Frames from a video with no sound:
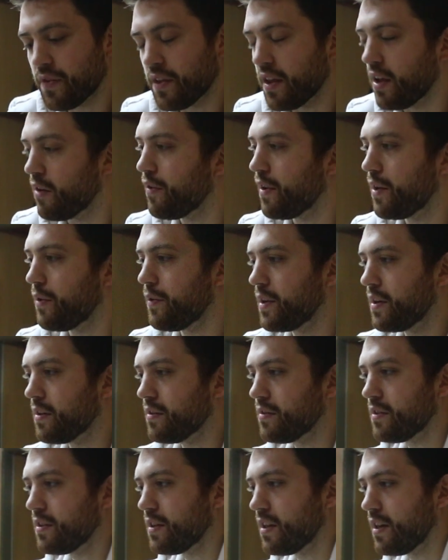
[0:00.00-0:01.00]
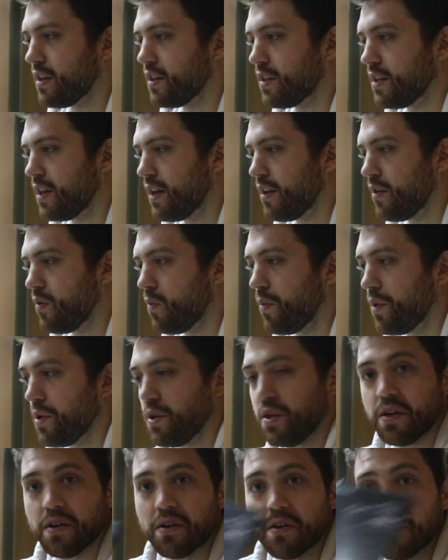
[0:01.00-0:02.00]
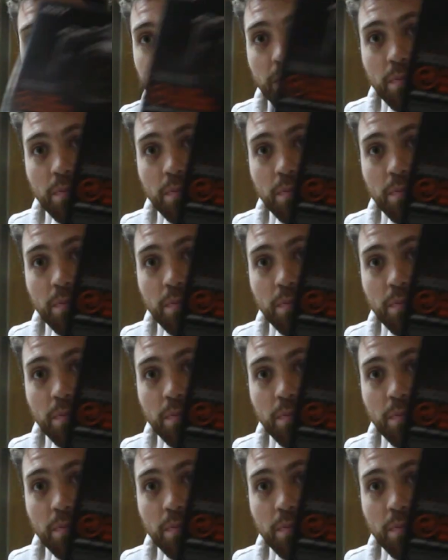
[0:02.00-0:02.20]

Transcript: if I registered, I'd get 1 year